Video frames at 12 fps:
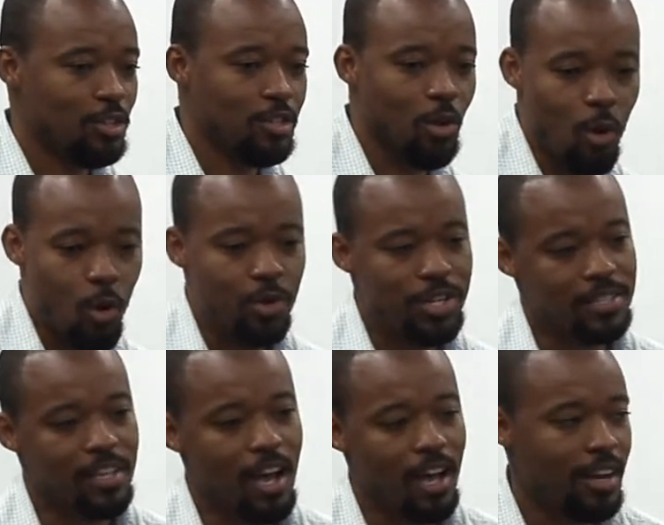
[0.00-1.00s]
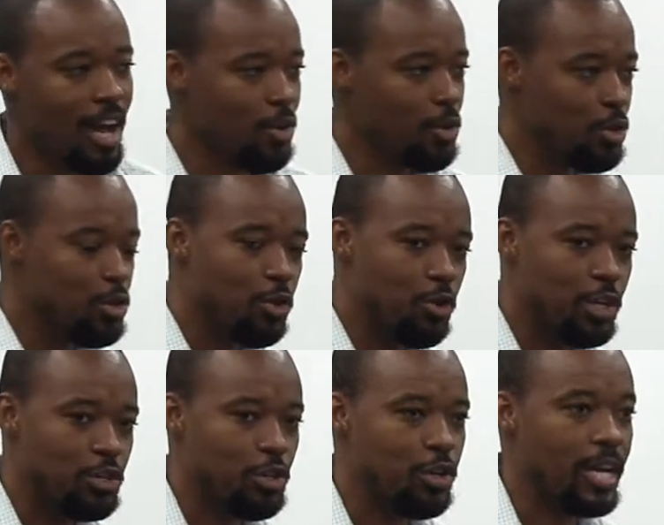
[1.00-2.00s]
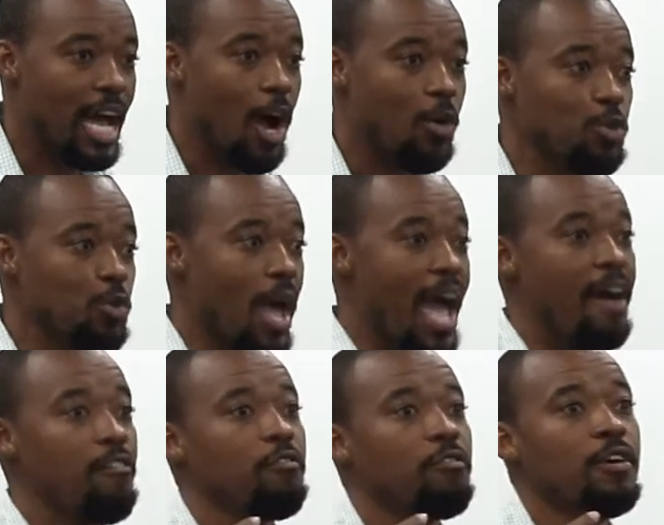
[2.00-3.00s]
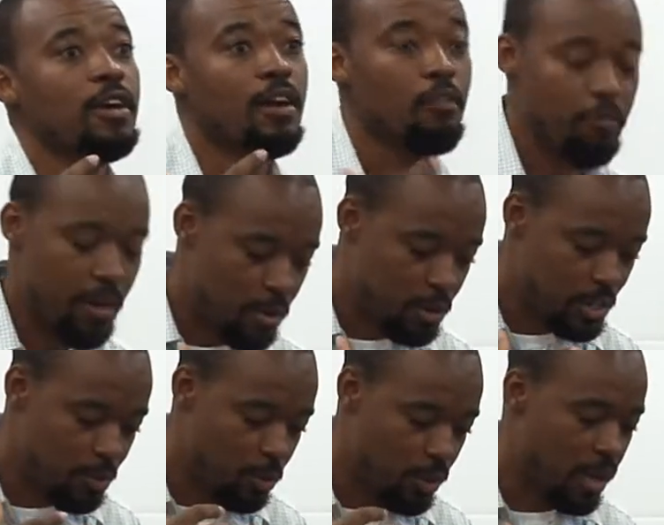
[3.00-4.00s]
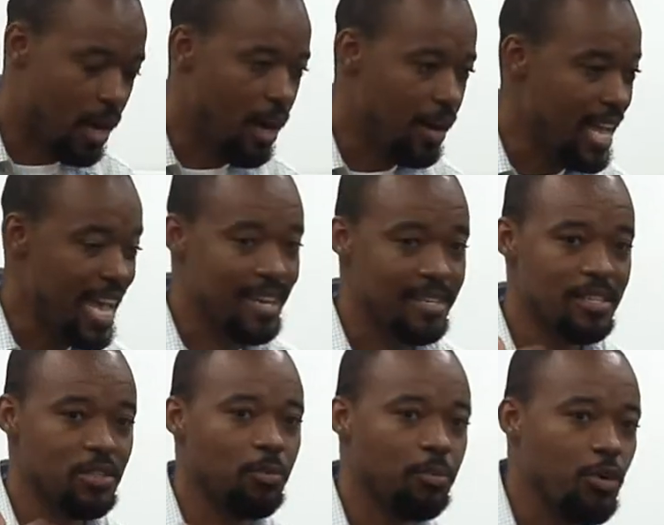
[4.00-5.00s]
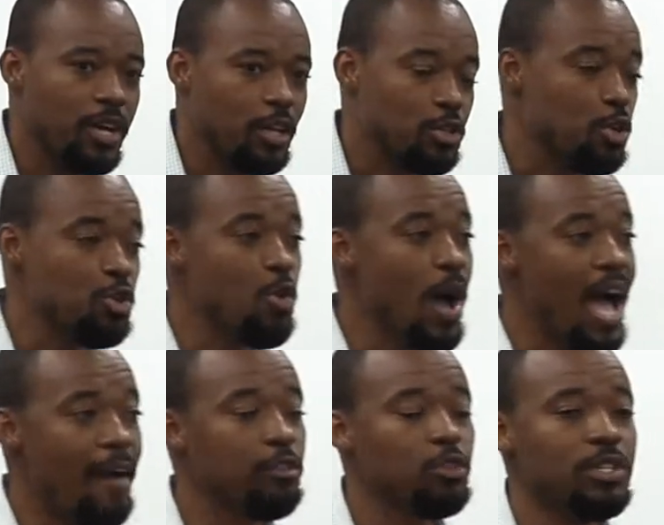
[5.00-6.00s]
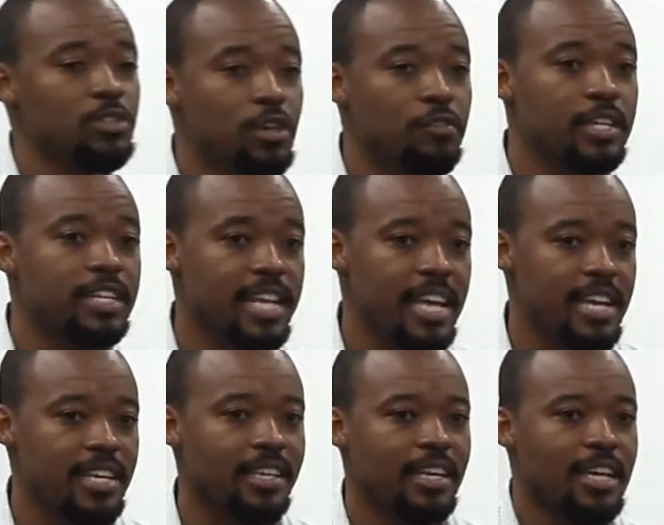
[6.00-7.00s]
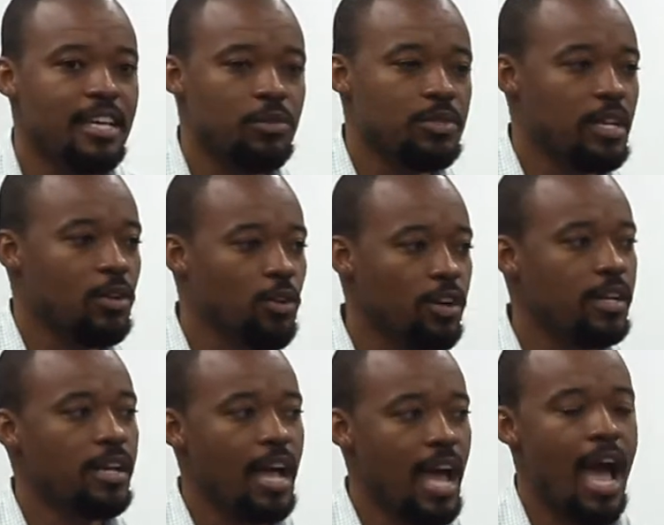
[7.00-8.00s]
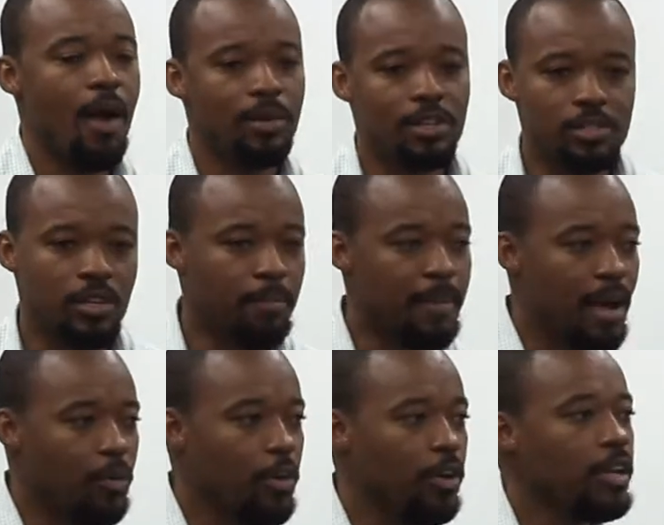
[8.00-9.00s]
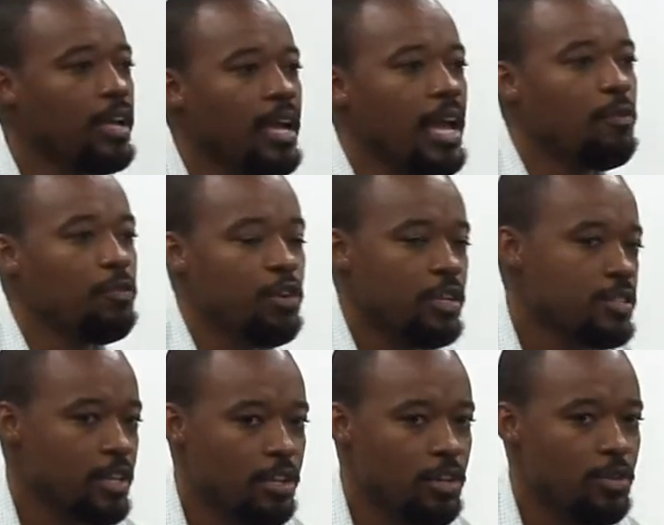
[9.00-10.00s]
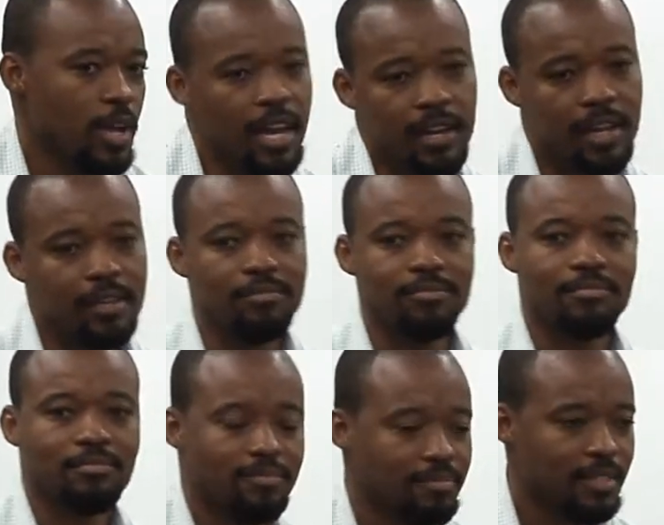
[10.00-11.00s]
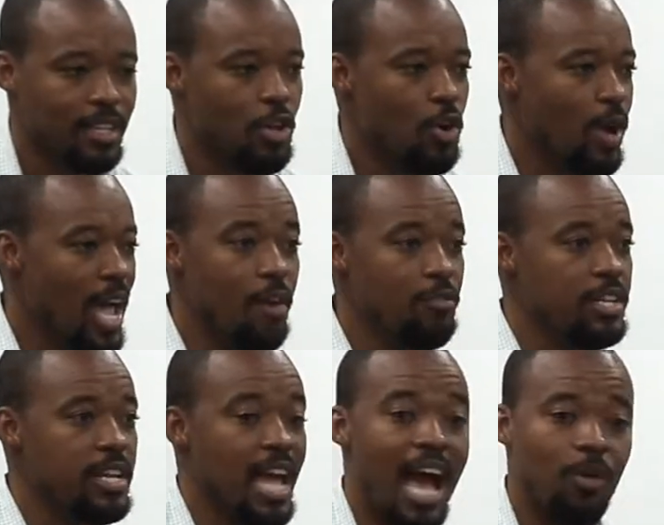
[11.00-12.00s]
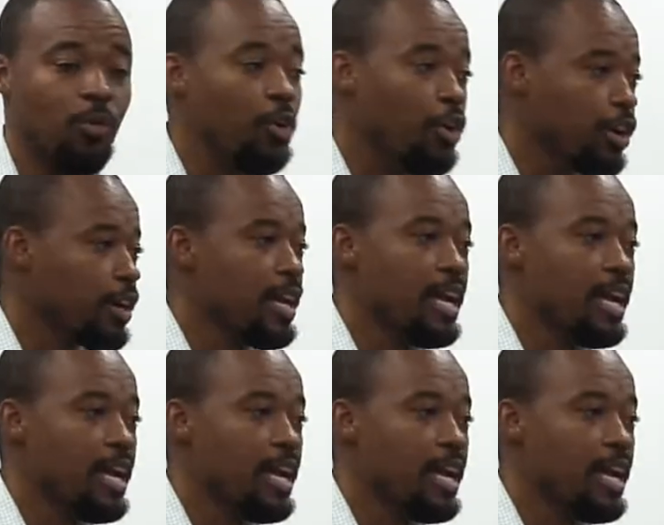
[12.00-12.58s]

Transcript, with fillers: The old is gone. Now you're a new creature. Now you have fellowship with God, and this is unbroken. So you don't have to reserve a day to say, Lord, I want to stop my work and focus on you. And then, no, every day at work,